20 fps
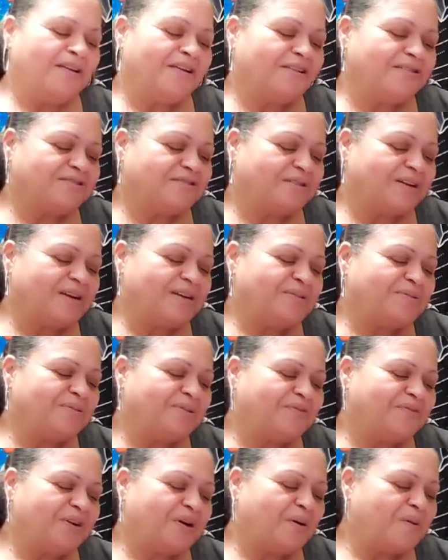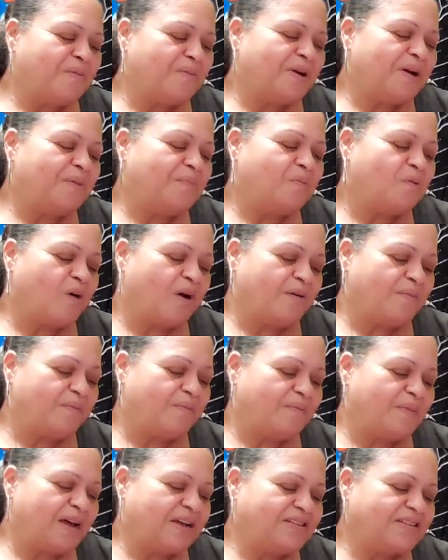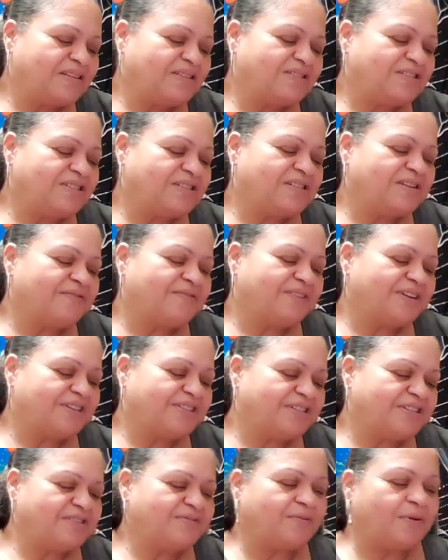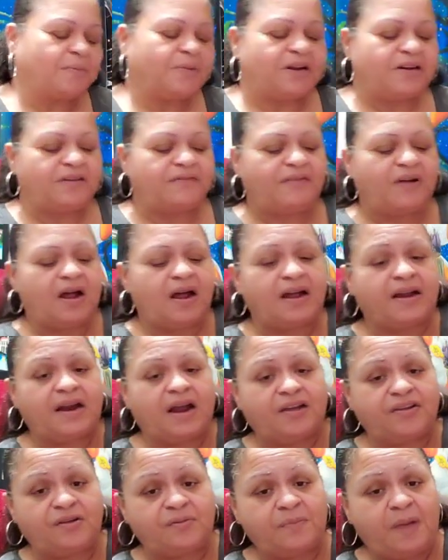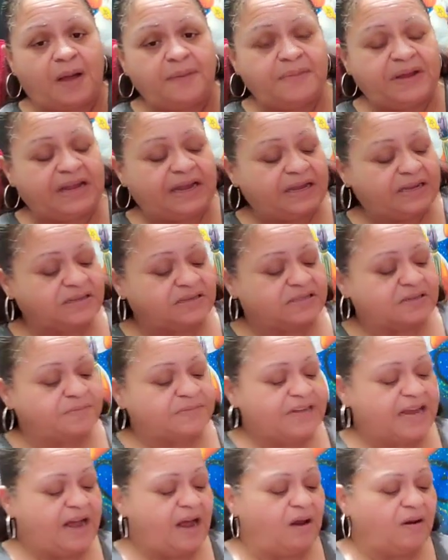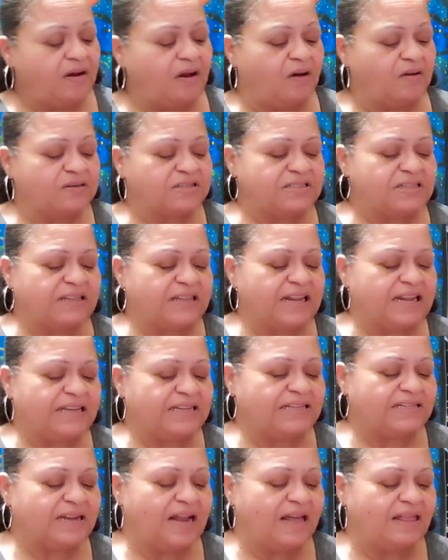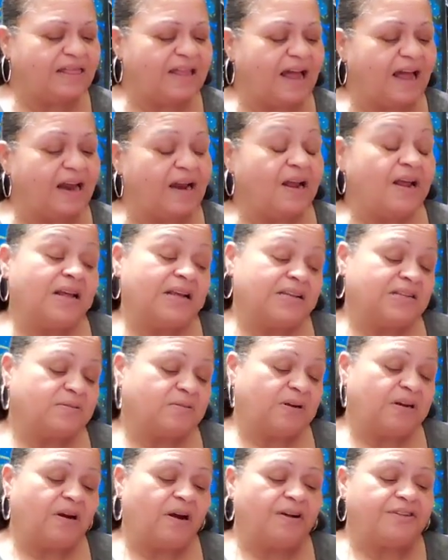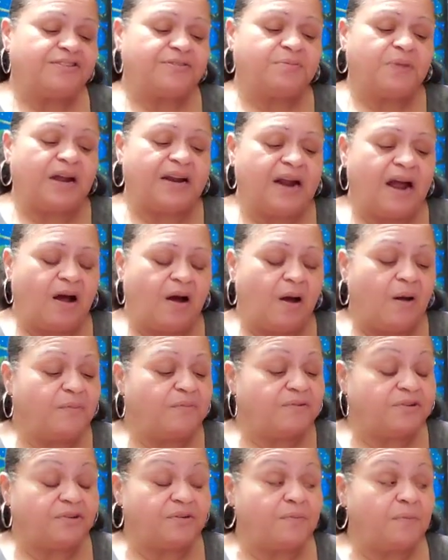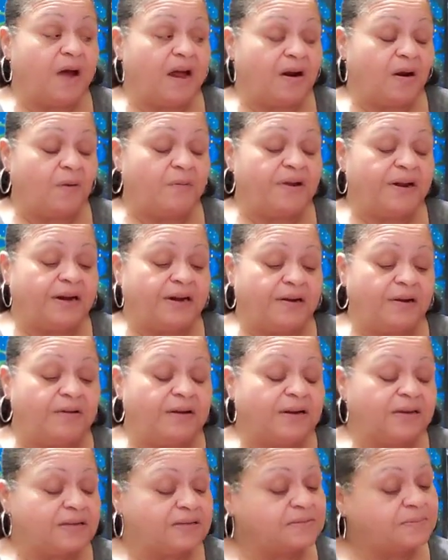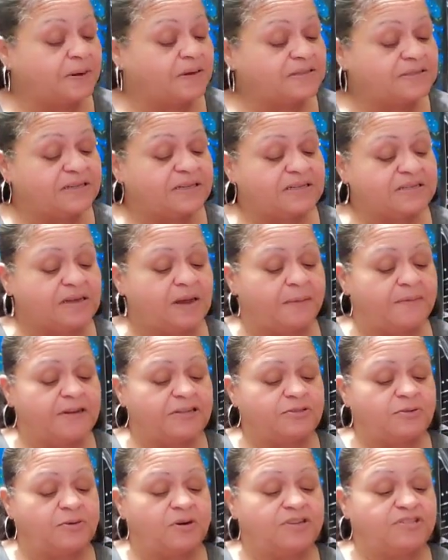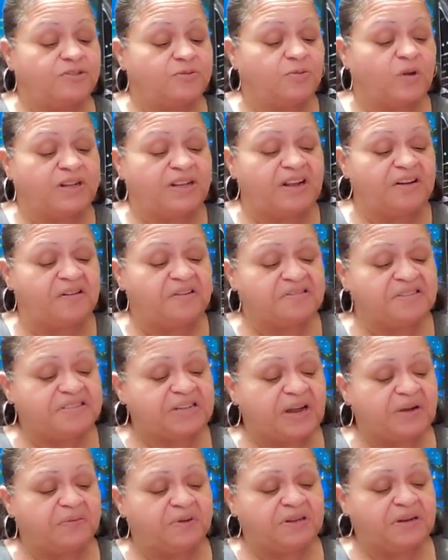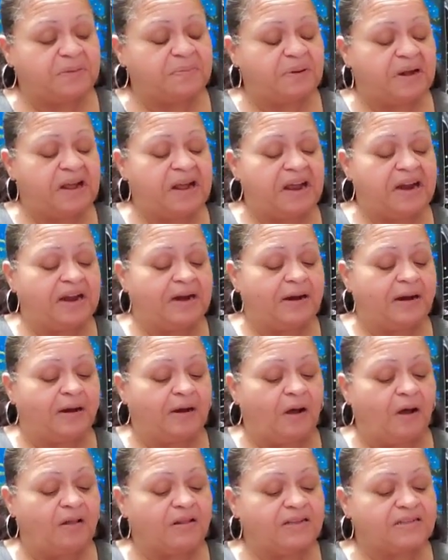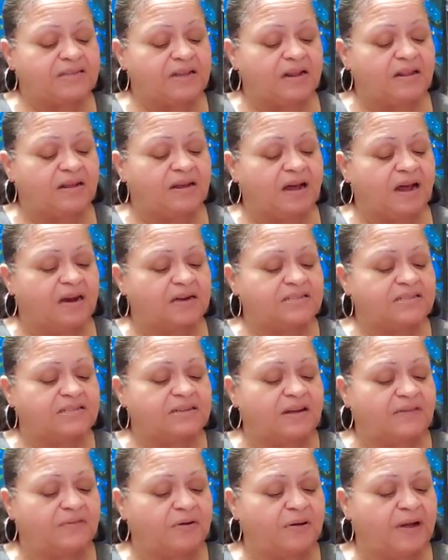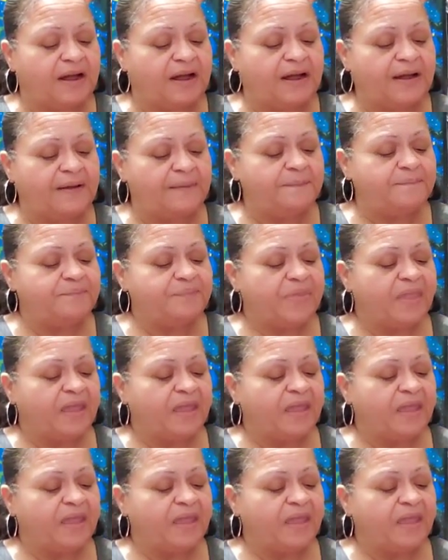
Your dreams reveal important messages and visions from the divine. Now, you might be getting some downloads and things like that. Sweetheart, you might not, you might already know that this person is coming towards you, what they're going to say, what they're planning, and all this other kind of stuff, okay?